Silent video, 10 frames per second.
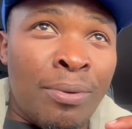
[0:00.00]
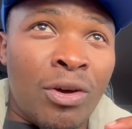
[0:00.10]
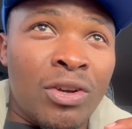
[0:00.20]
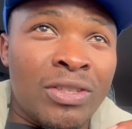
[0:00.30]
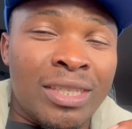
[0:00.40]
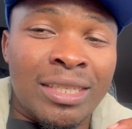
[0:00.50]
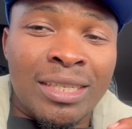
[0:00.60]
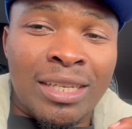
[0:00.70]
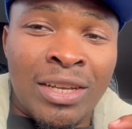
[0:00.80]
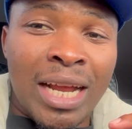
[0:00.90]
loss,
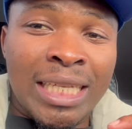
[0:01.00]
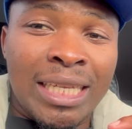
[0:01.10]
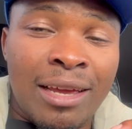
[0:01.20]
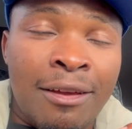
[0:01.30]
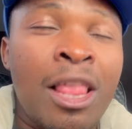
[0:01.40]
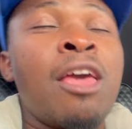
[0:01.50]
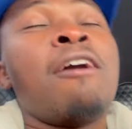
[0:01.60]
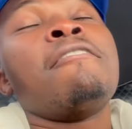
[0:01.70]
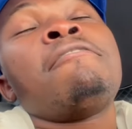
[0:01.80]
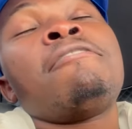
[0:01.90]
you know, I say
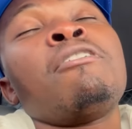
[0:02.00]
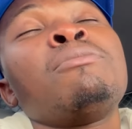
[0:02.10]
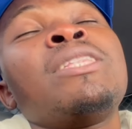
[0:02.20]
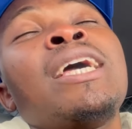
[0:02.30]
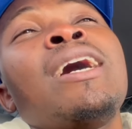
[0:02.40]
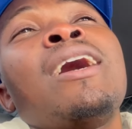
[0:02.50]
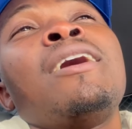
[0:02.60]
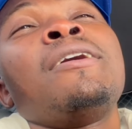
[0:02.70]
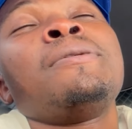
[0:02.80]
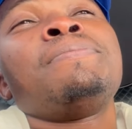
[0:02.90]
from
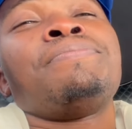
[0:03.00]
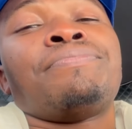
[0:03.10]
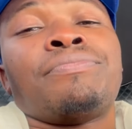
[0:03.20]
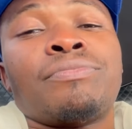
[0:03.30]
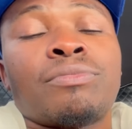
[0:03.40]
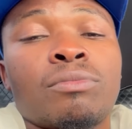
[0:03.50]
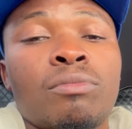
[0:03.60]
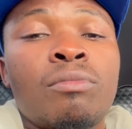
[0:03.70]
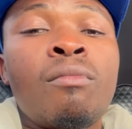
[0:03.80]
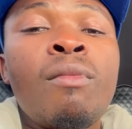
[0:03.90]
the
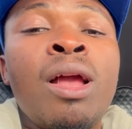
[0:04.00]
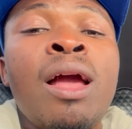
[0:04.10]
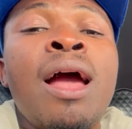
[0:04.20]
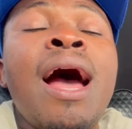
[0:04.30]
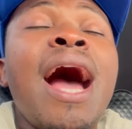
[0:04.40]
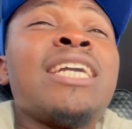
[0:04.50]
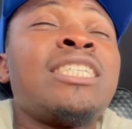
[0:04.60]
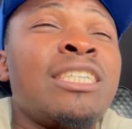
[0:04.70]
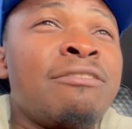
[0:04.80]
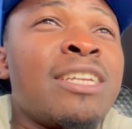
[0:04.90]
I
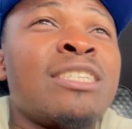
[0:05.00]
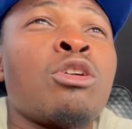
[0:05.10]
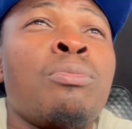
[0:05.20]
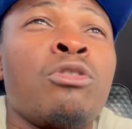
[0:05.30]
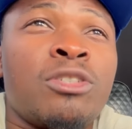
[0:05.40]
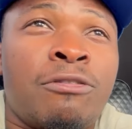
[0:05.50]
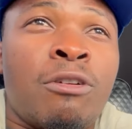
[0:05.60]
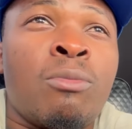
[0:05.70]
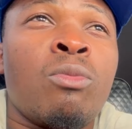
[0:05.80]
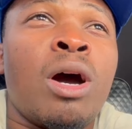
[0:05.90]
shift the stop loss
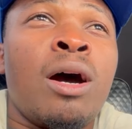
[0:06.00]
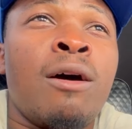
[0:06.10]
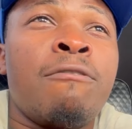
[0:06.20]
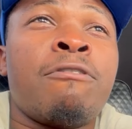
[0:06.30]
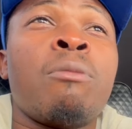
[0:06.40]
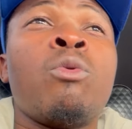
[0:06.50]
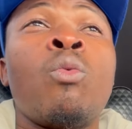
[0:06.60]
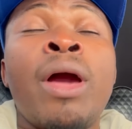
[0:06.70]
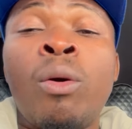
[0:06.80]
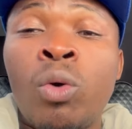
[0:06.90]
from
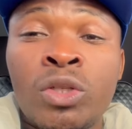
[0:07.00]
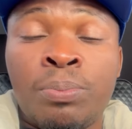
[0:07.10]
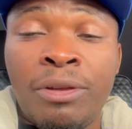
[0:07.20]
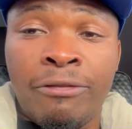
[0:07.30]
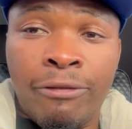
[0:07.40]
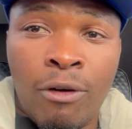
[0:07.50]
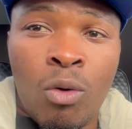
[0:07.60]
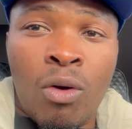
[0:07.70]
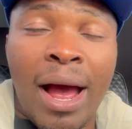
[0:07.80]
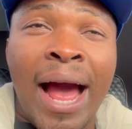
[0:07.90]
where it was
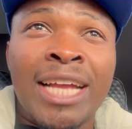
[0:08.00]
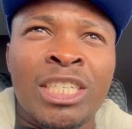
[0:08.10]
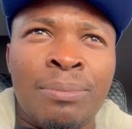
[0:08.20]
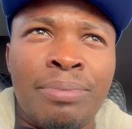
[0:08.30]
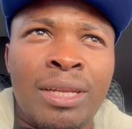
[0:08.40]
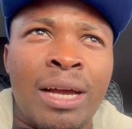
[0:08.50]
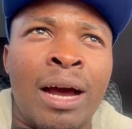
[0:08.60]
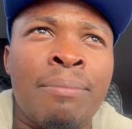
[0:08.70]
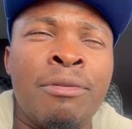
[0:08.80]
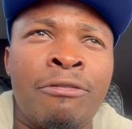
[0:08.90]
before I jump in
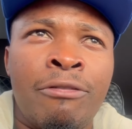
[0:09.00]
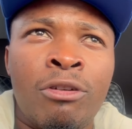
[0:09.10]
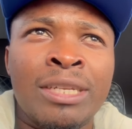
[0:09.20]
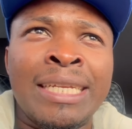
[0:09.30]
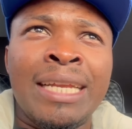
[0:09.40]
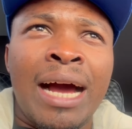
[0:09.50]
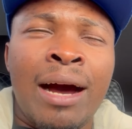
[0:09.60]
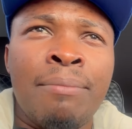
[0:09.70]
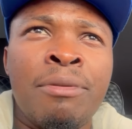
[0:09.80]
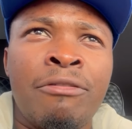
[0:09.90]
the
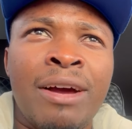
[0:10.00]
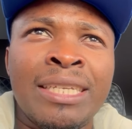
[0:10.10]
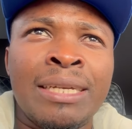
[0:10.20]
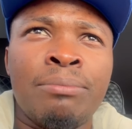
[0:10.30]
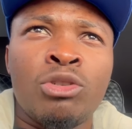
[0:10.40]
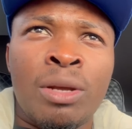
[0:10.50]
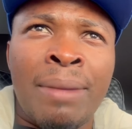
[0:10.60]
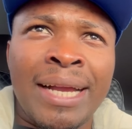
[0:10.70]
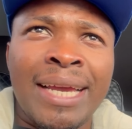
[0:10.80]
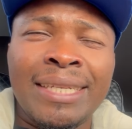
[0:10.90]
before I jump to the
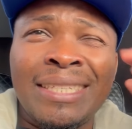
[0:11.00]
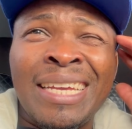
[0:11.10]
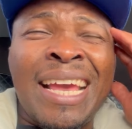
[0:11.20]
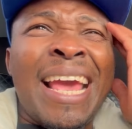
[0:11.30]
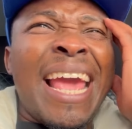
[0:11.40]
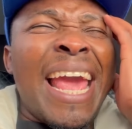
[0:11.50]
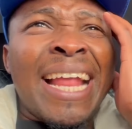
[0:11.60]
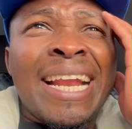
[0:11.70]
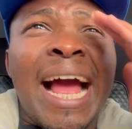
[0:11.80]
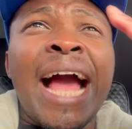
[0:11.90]
market,
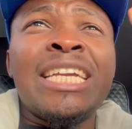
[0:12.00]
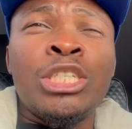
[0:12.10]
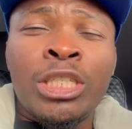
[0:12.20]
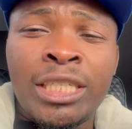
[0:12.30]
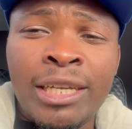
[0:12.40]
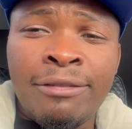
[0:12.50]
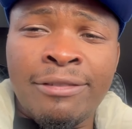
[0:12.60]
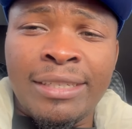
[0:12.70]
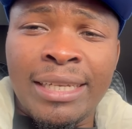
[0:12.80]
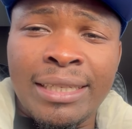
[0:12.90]
and I
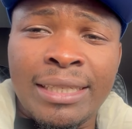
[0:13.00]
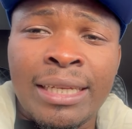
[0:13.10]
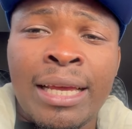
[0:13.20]
shift it